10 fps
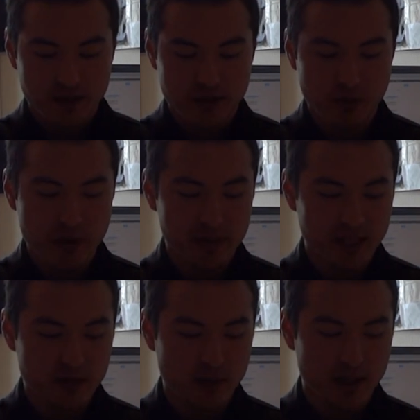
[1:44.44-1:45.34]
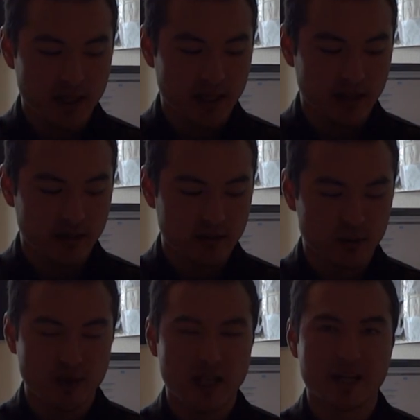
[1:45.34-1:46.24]
So maybe that's why I
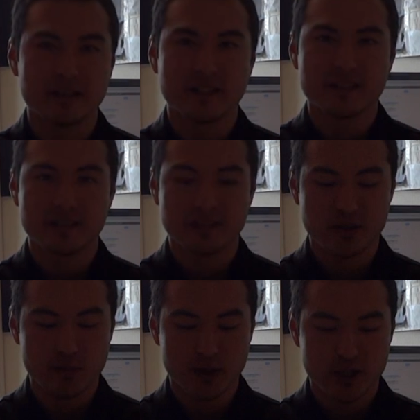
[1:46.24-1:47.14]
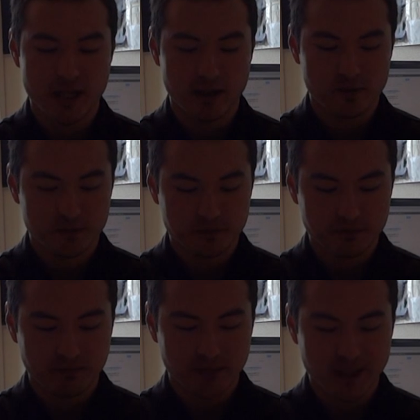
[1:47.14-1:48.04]
rely on it so much now,
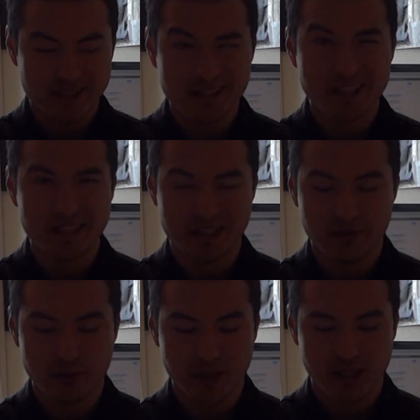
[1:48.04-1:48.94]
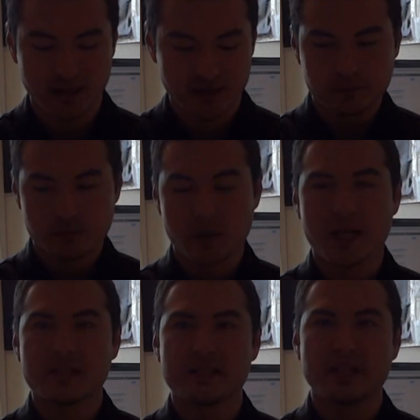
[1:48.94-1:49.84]
because it's easy for me. But
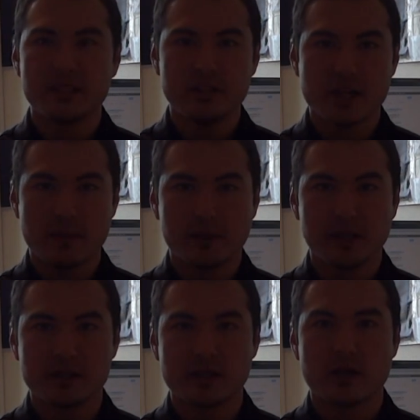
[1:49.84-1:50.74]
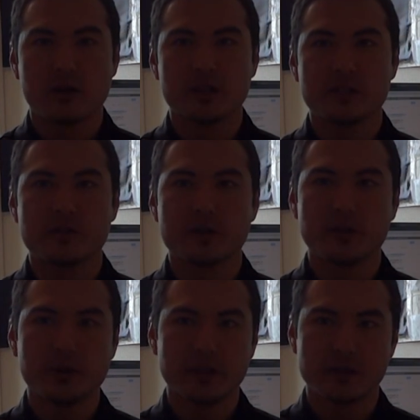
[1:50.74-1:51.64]
I studied Japanese in college for
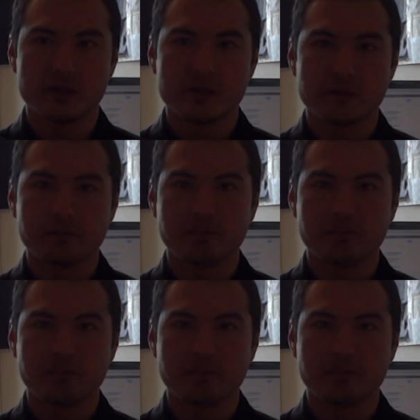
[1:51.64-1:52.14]
2 years.